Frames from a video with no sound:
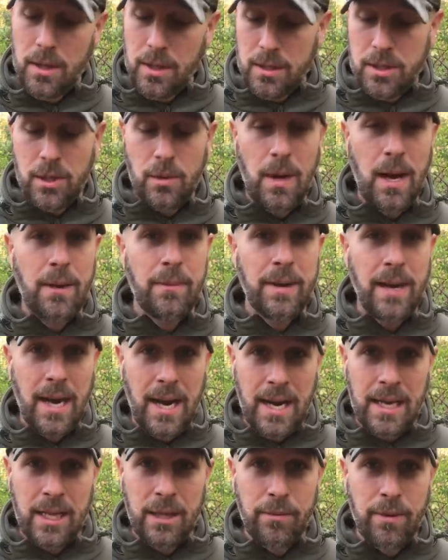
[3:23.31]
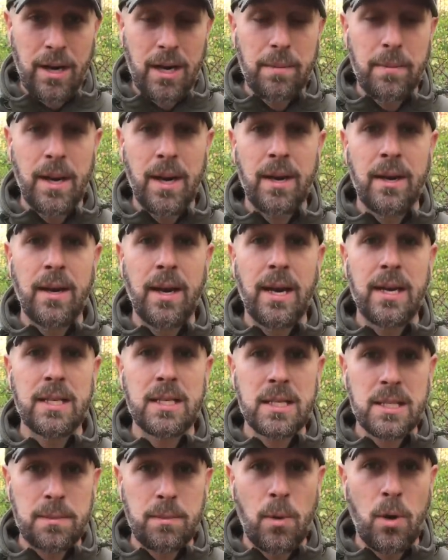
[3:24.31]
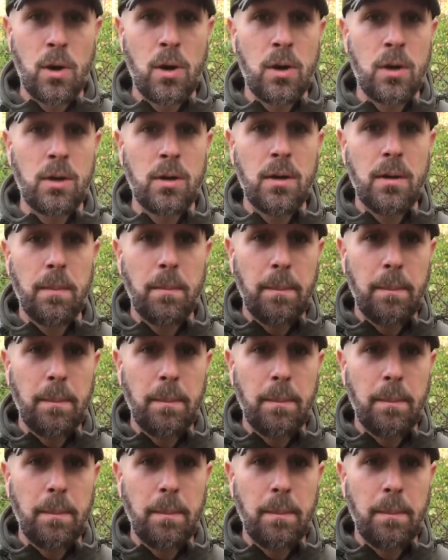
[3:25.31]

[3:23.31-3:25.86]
So I would highly recommend a small